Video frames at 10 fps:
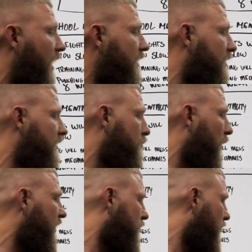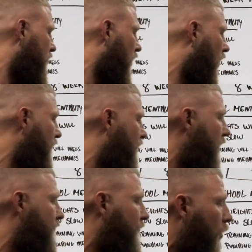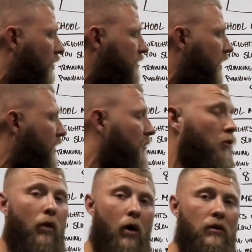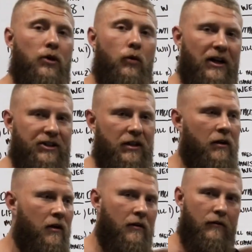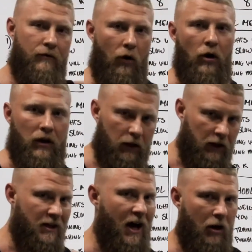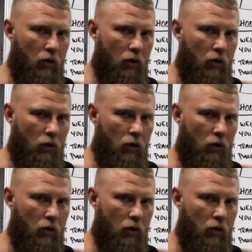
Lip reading: and the displacement of that force in the wrong direction, vertically, not